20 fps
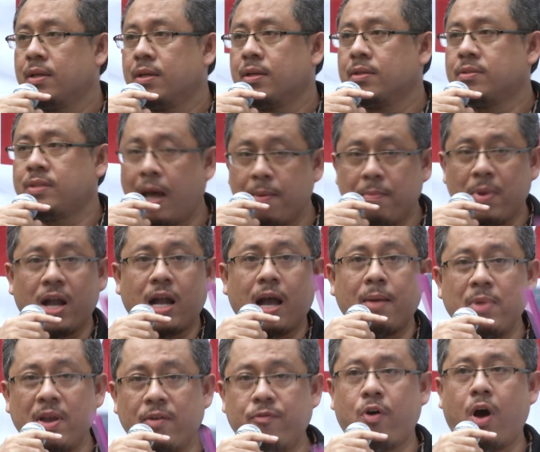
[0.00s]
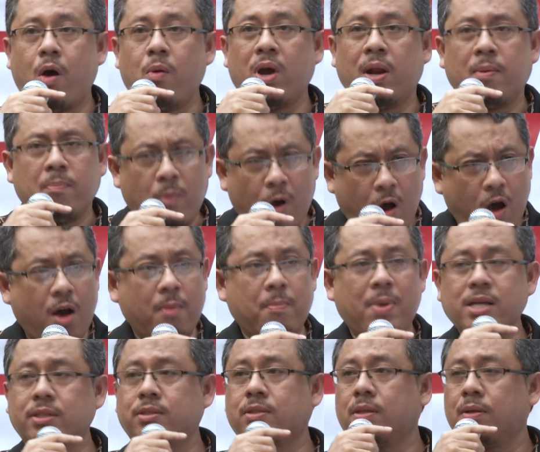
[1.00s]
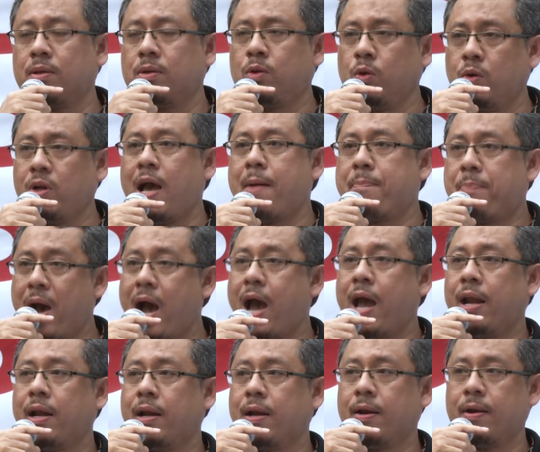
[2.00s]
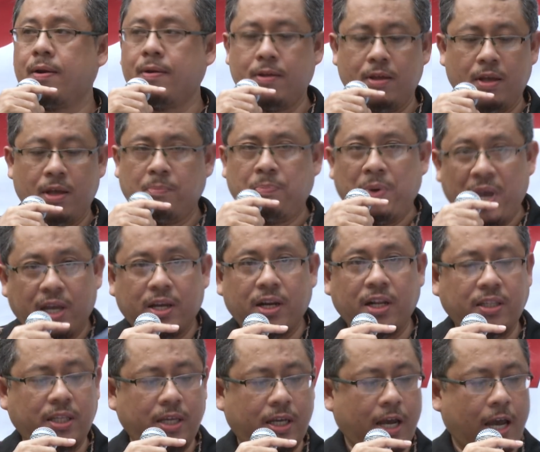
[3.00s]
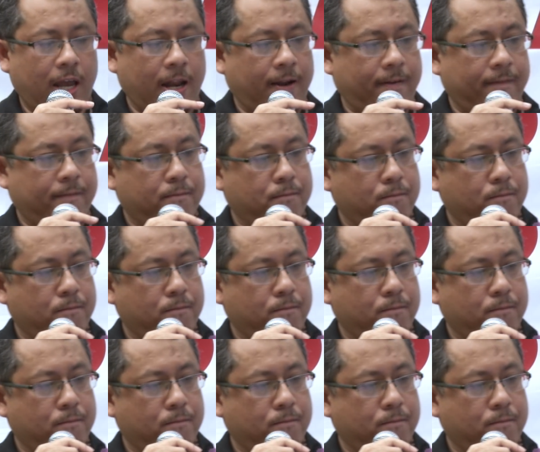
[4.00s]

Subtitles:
some are coming forward. More must do their part. Be critical.